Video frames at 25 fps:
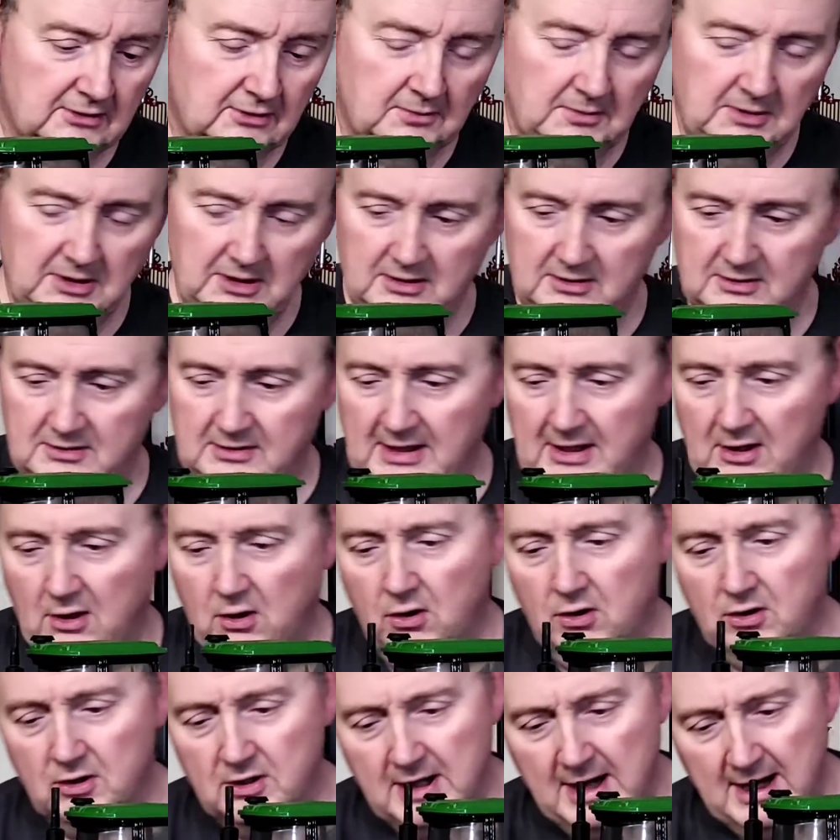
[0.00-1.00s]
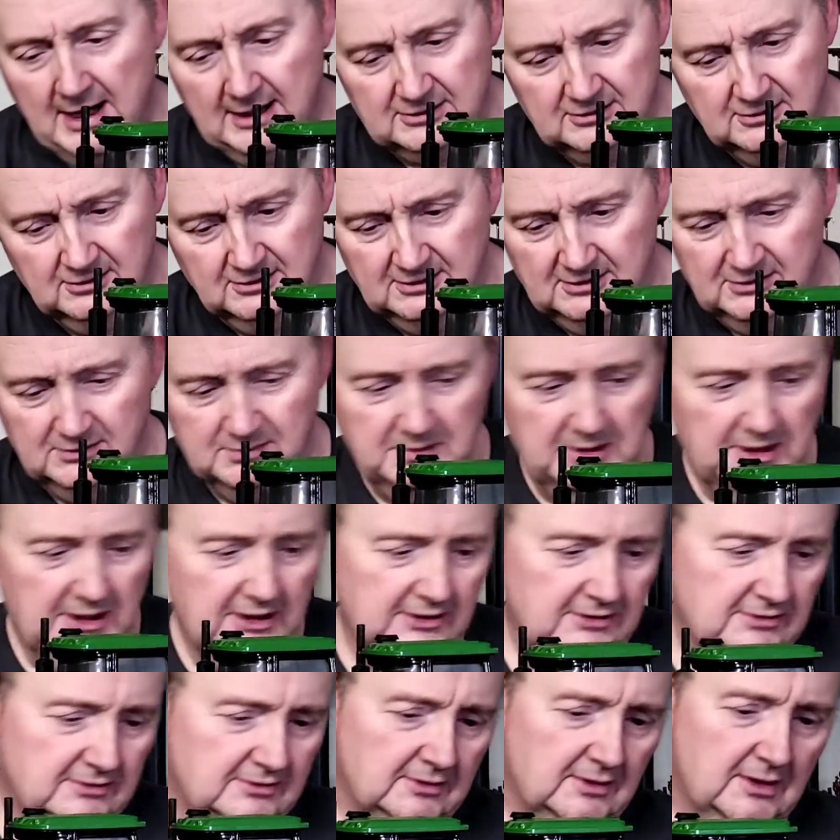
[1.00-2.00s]
to me they are actually
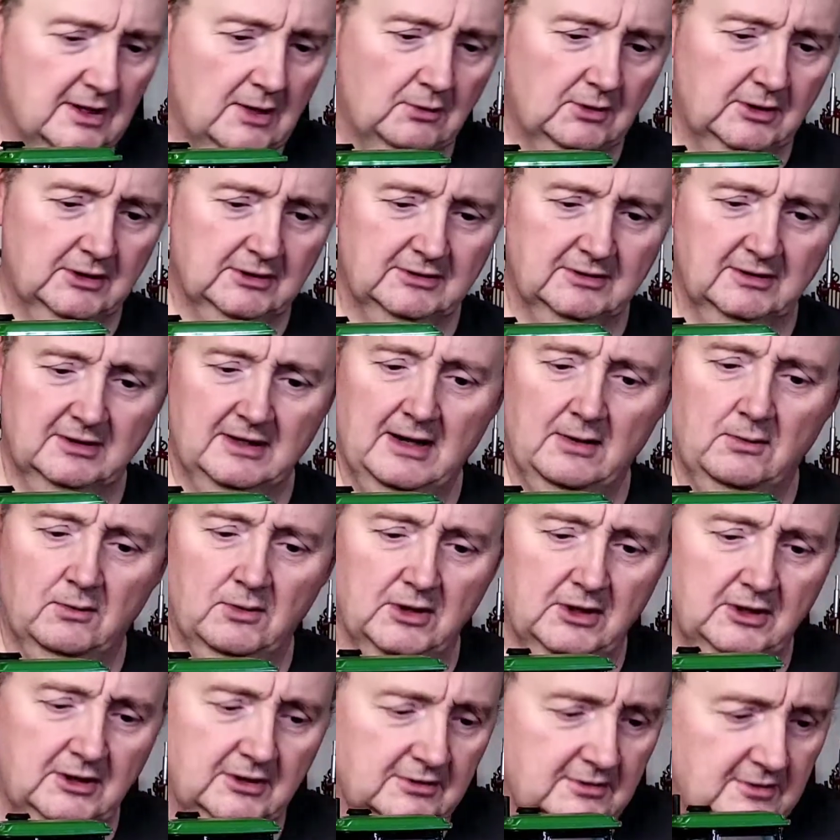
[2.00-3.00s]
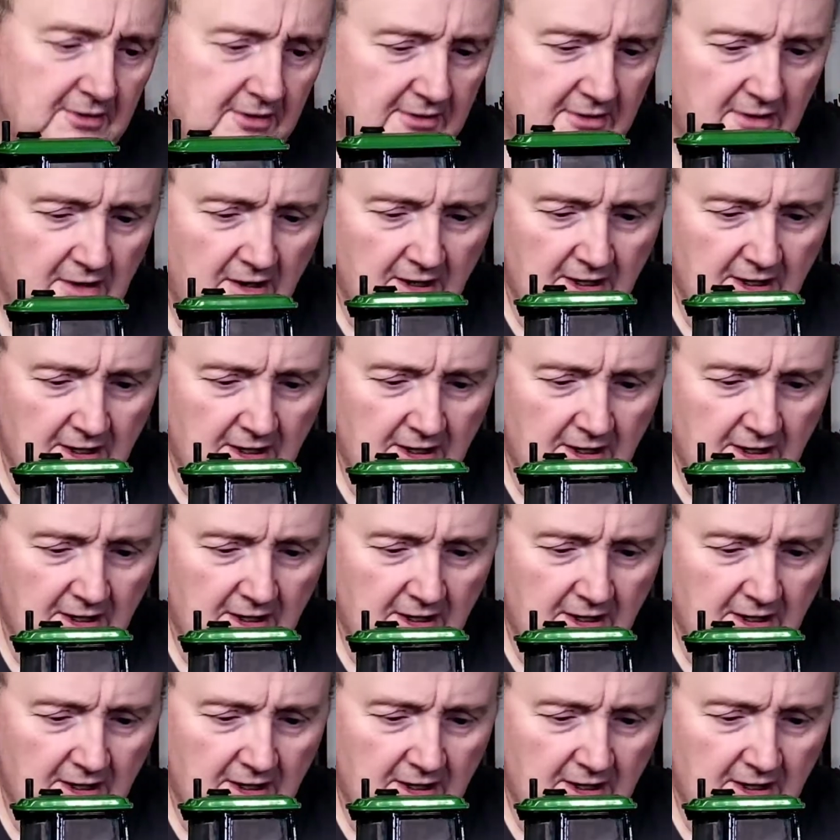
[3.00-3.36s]
spaced, and I'll get to that when I get to the